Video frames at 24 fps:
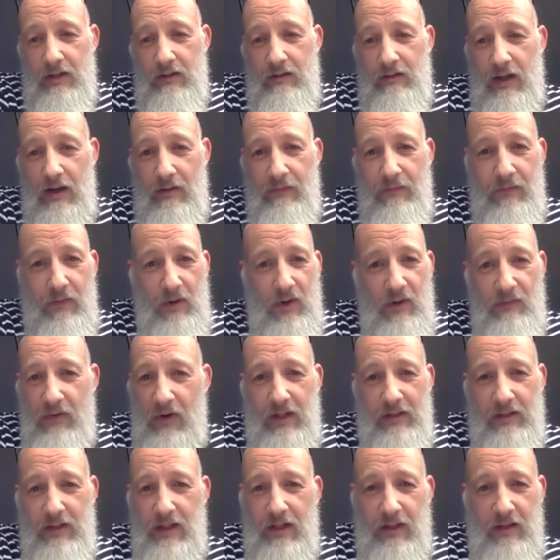they're full of
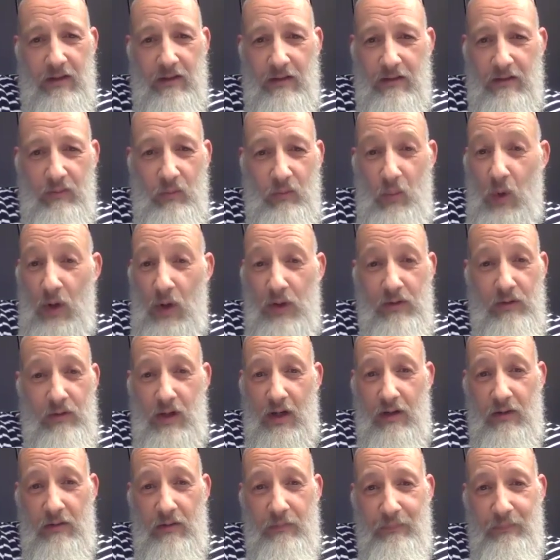ideas and wonder